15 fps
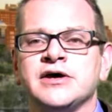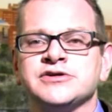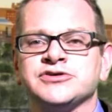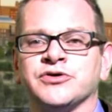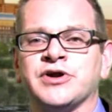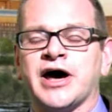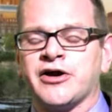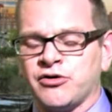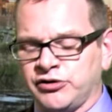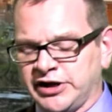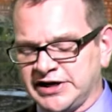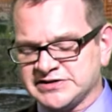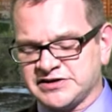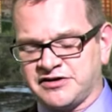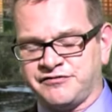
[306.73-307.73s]
So not
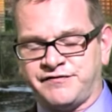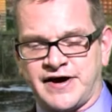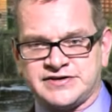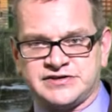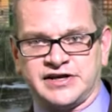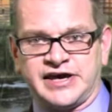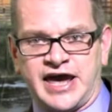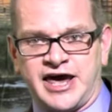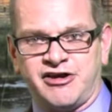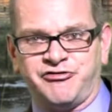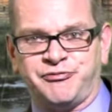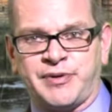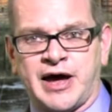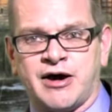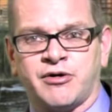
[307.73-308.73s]
only is it
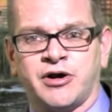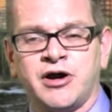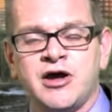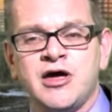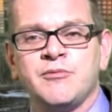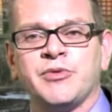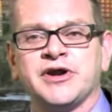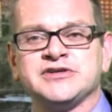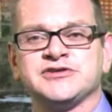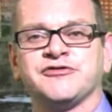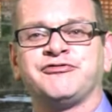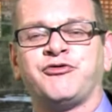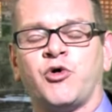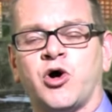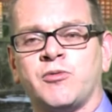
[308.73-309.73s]
investigative power, but it's the
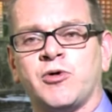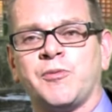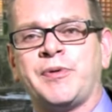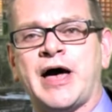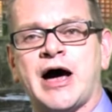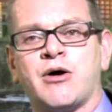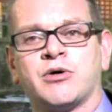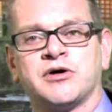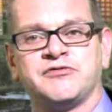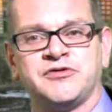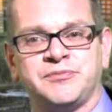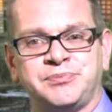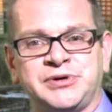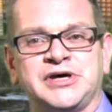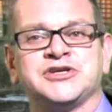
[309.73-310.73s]
formal power of
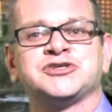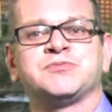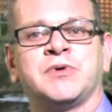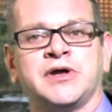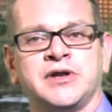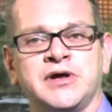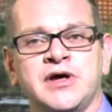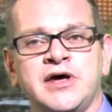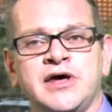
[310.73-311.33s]
impeachment.